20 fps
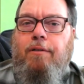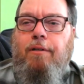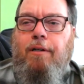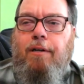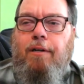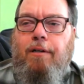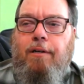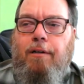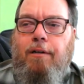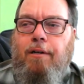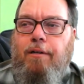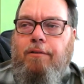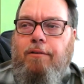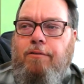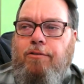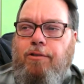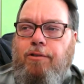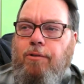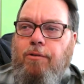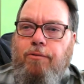a, a
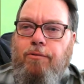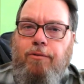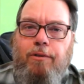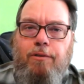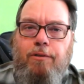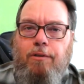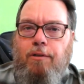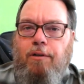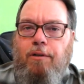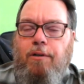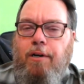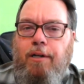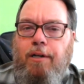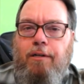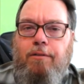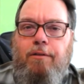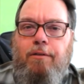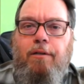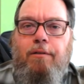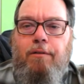children's learning
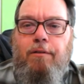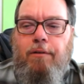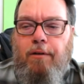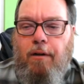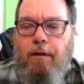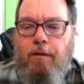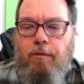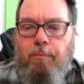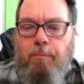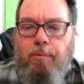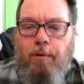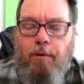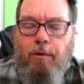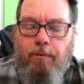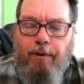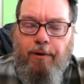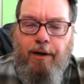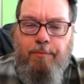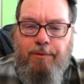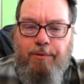center and all the
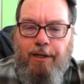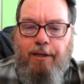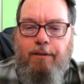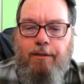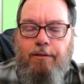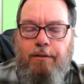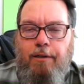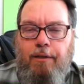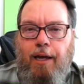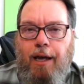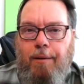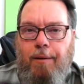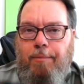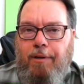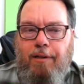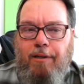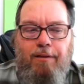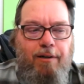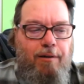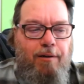programs I could see
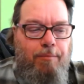happening there.